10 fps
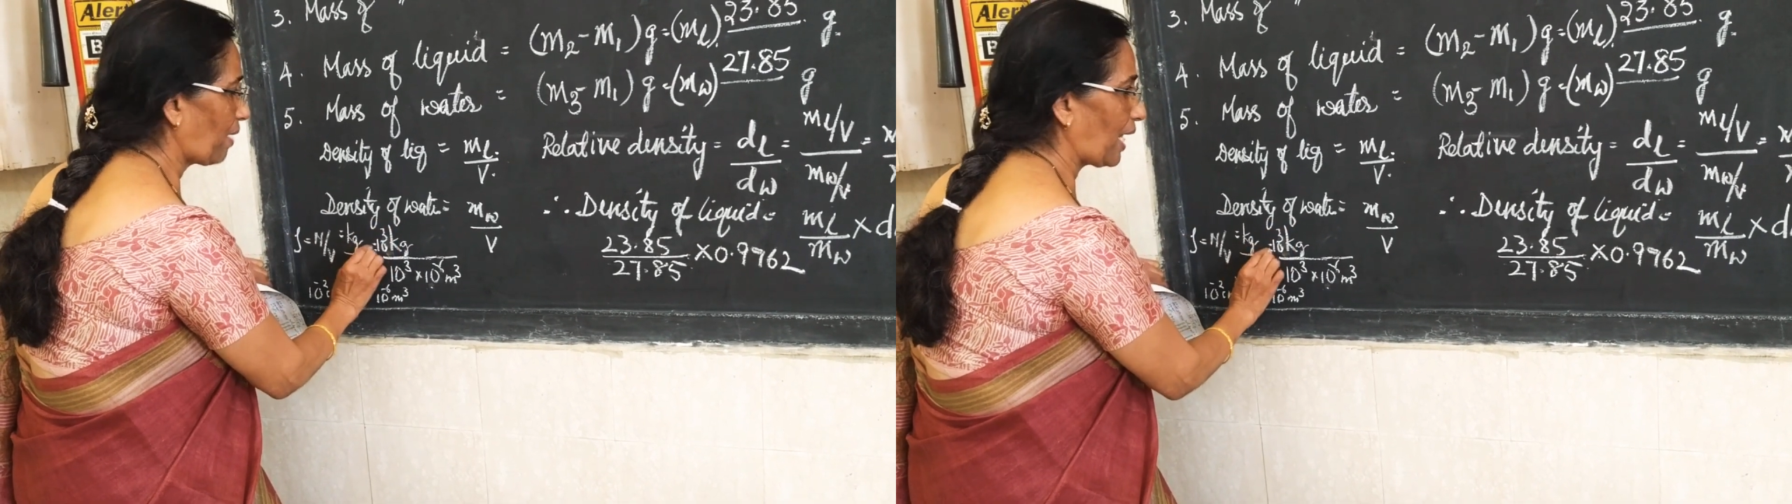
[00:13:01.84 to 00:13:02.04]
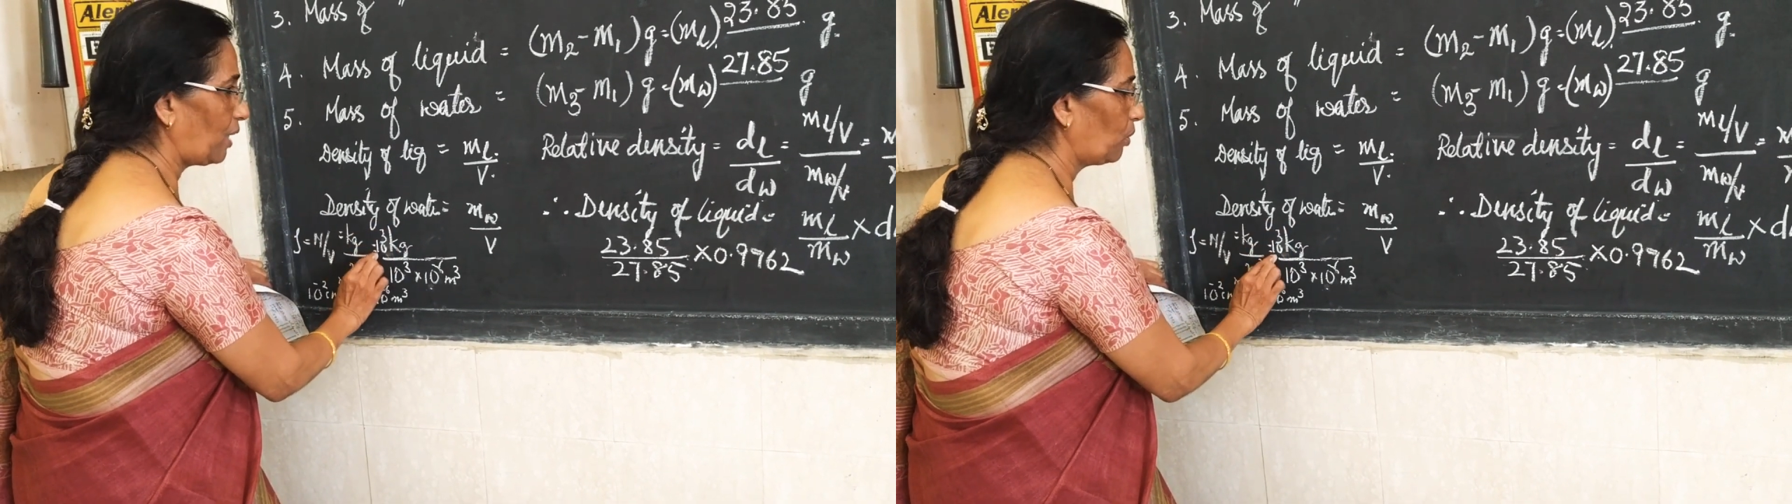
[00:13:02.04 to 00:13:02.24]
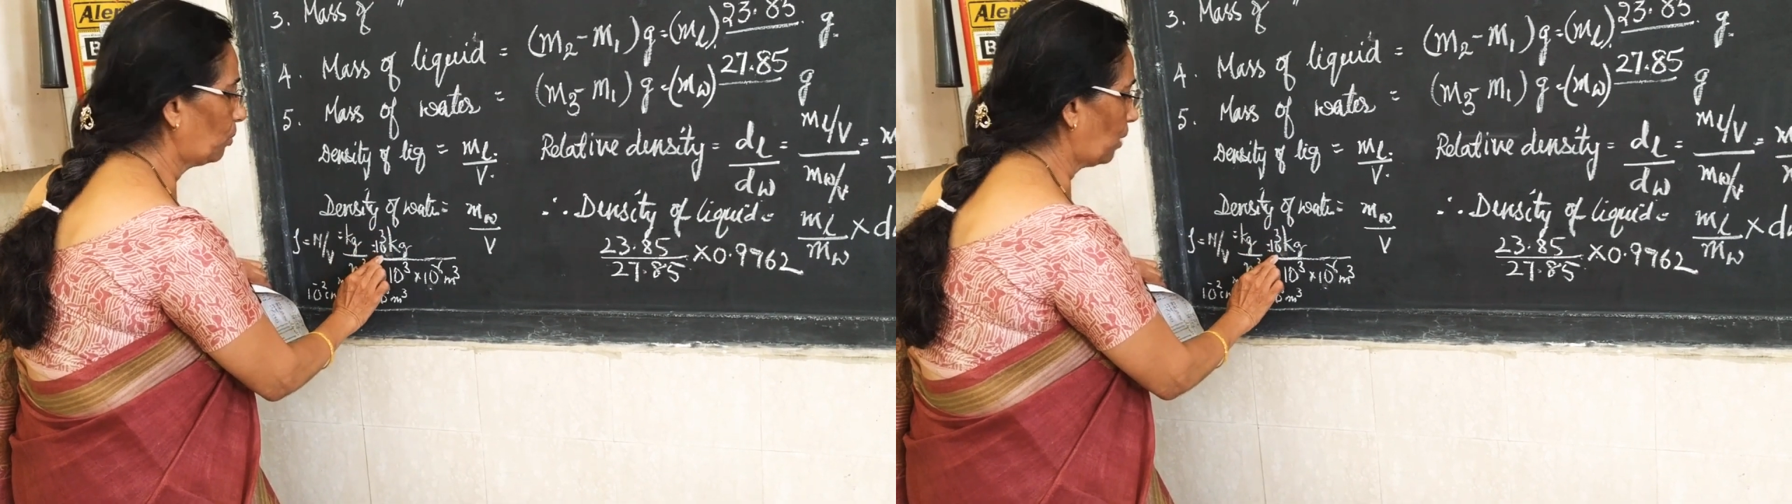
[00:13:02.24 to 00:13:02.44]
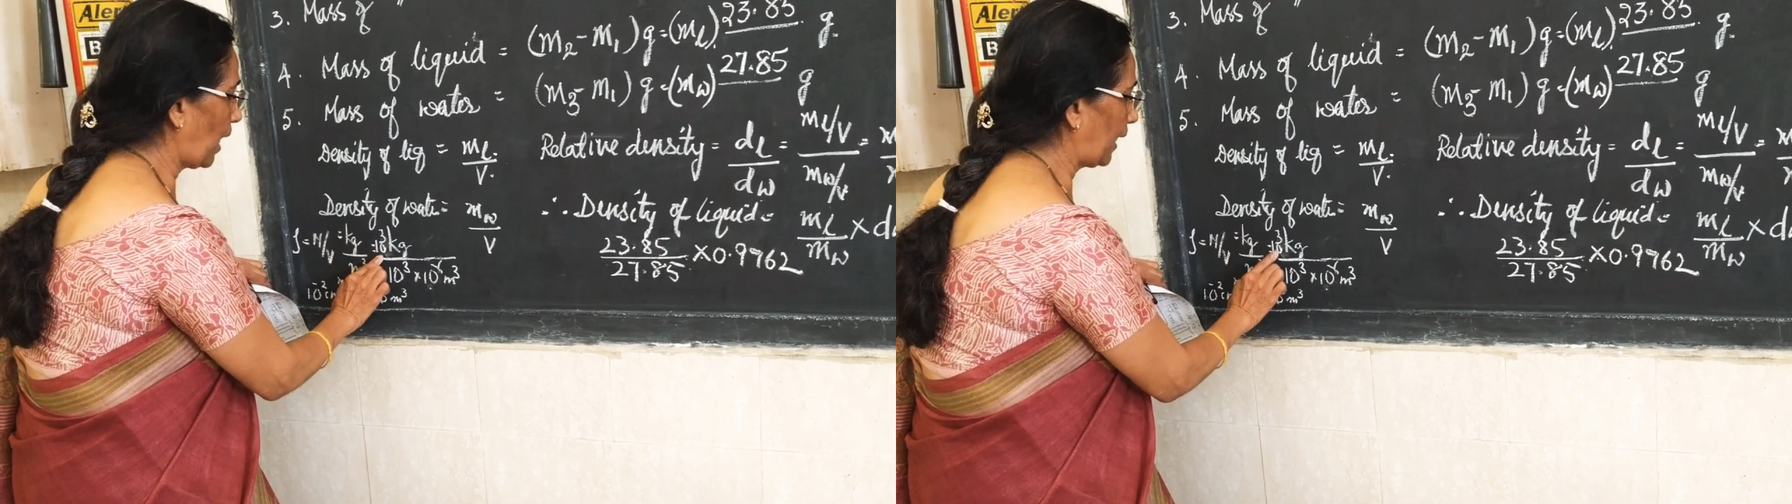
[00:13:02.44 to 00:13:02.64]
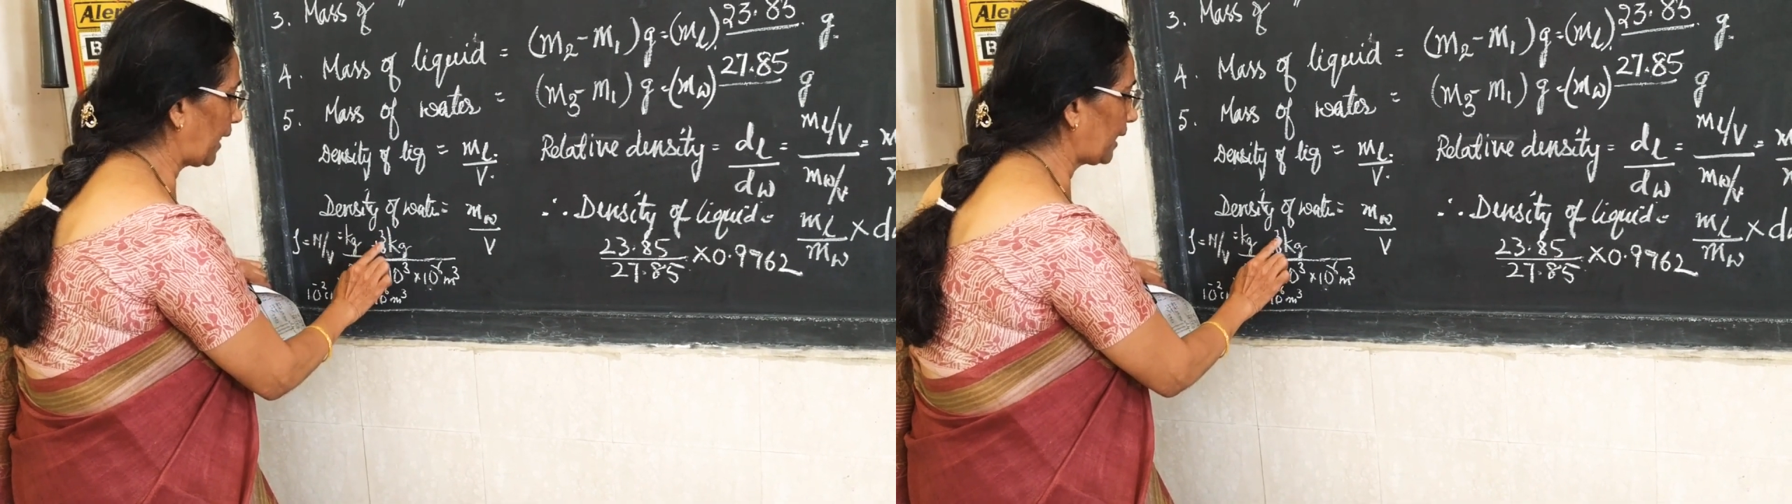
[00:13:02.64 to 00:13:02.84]
value,
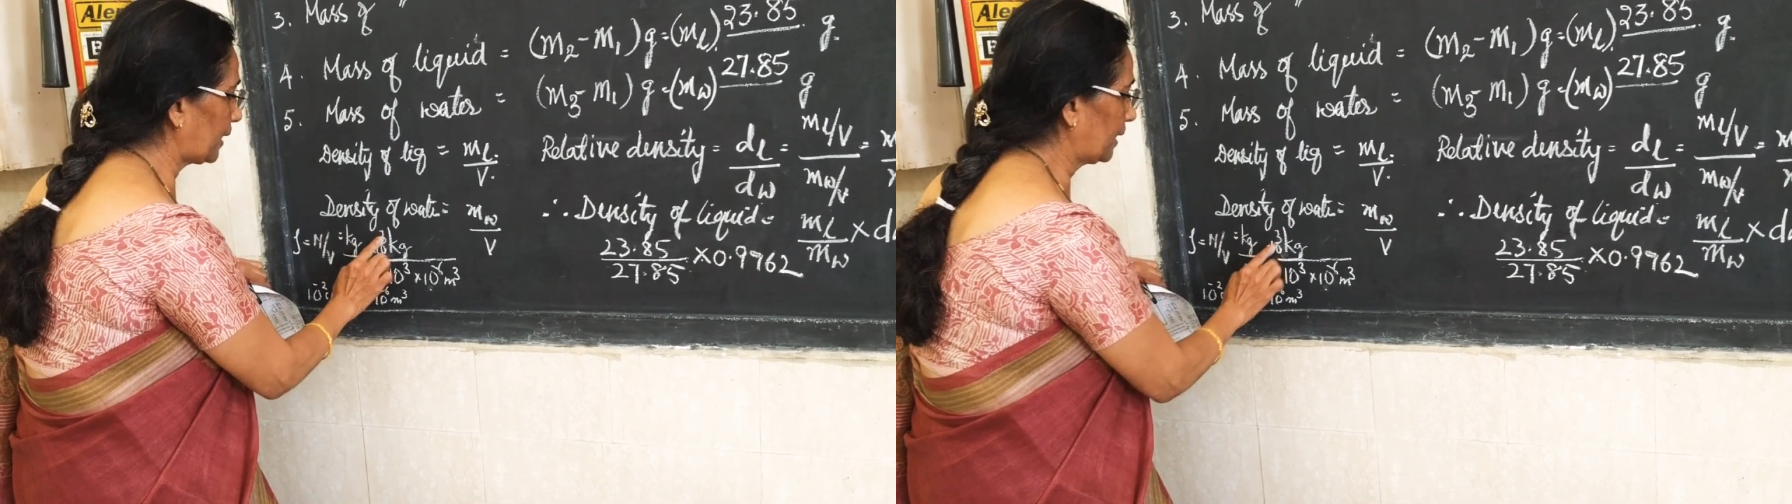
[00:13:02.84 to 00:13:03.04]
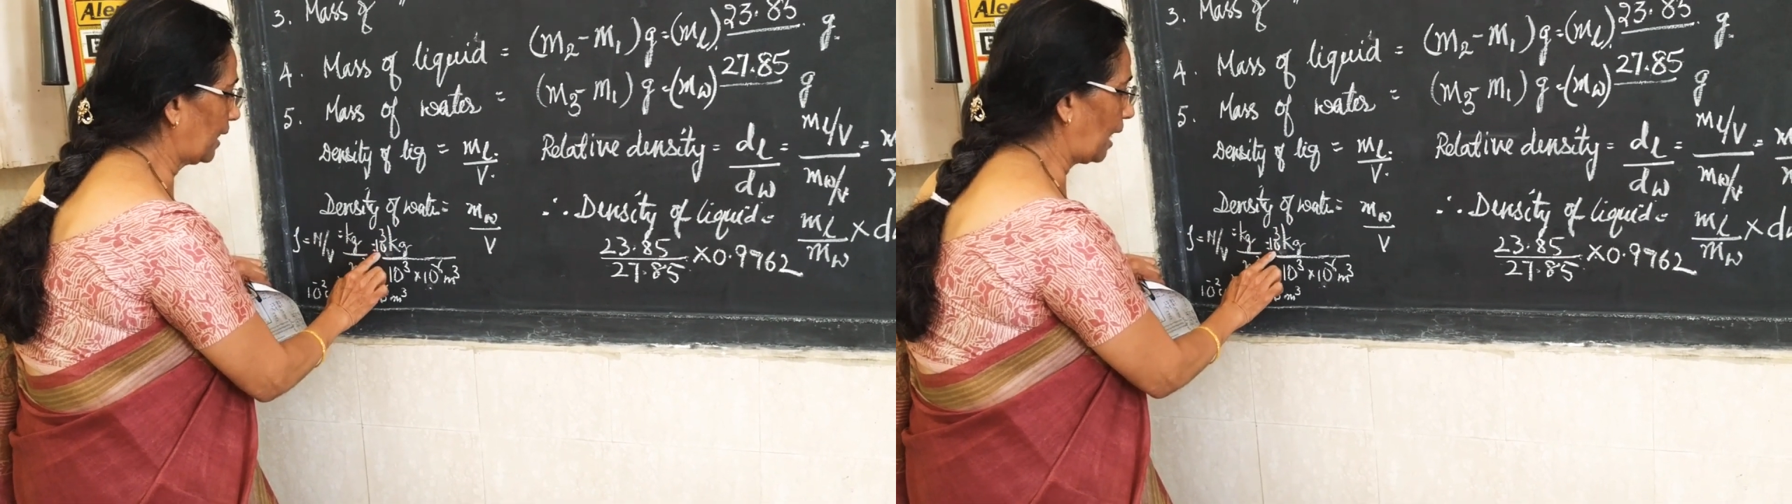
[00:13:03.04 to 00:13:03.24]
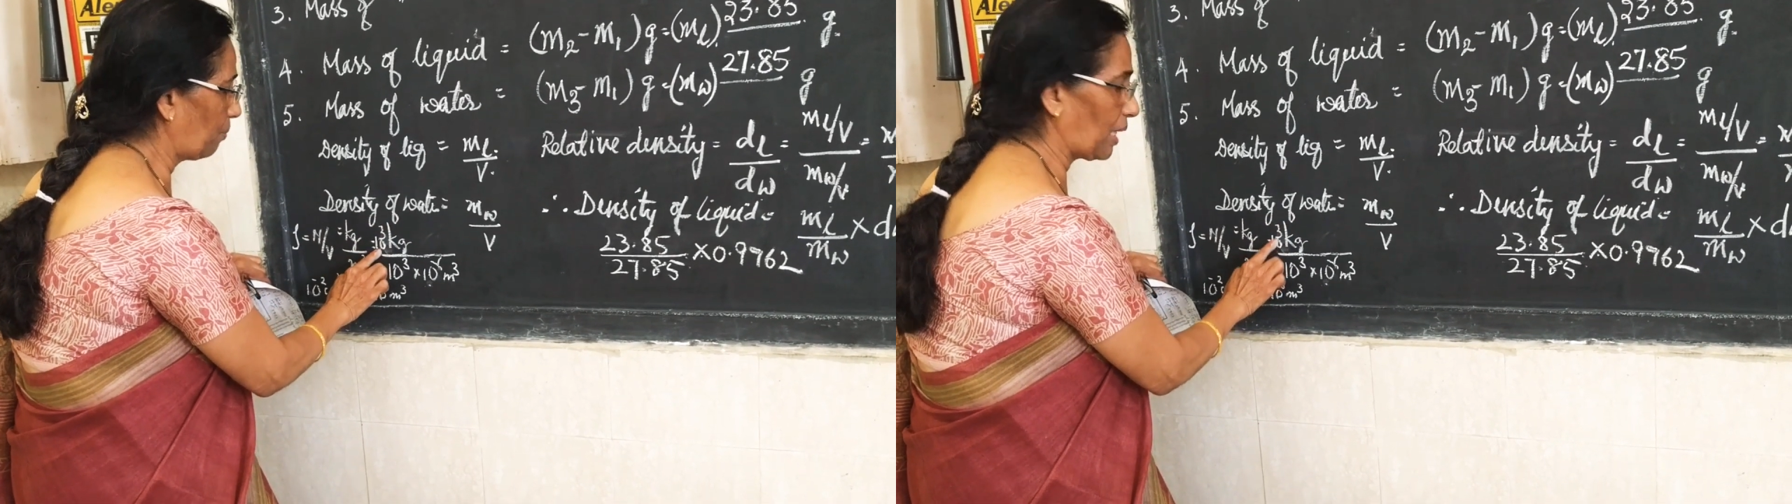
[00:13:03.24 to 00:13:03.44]
I